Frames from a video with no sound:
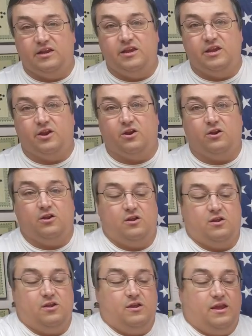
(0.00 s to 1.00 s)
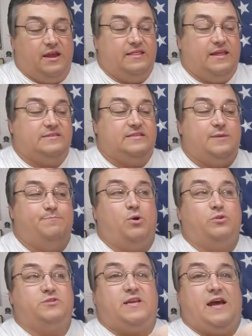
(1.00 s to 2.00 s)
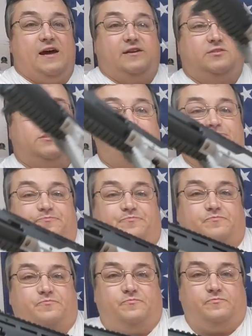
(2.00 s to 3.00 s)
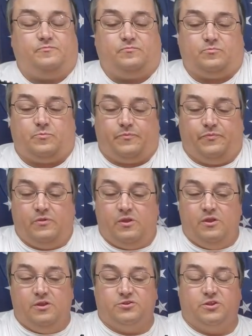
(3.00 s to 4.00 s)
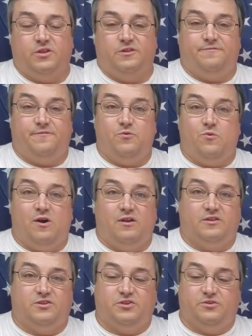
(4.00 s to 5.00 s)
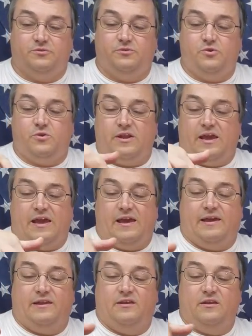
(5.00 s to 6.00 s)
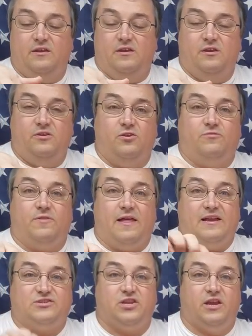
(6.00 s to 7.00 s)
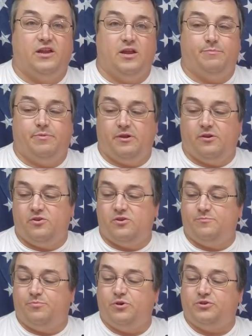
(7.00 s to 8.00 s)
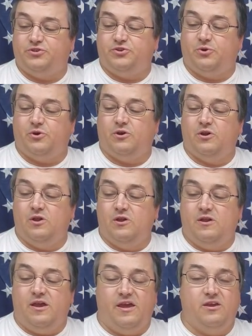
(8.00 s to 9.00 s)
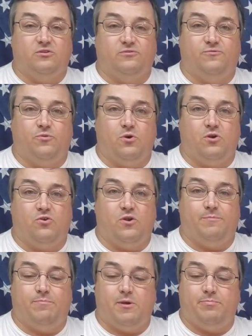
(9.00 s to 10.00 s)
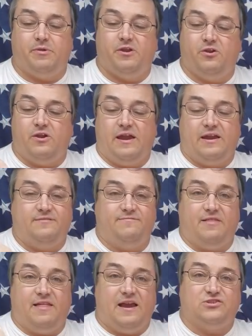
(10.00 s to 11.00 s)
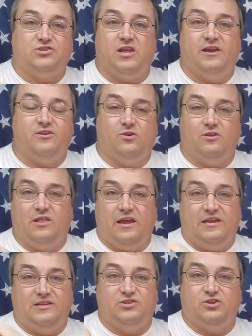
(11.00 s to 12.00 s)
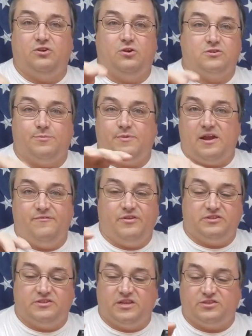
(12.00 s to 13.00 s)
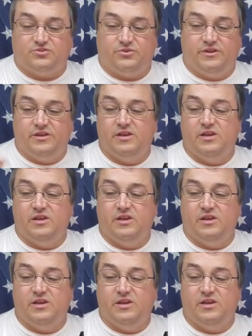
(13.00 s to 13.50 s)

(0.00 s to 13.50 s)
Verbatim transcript: here, and that's on both sides, so that if you wanted to, you could add your flashlight up here. You can put your angled foregrip up here, add a flashlight or a laser or some kind of accessory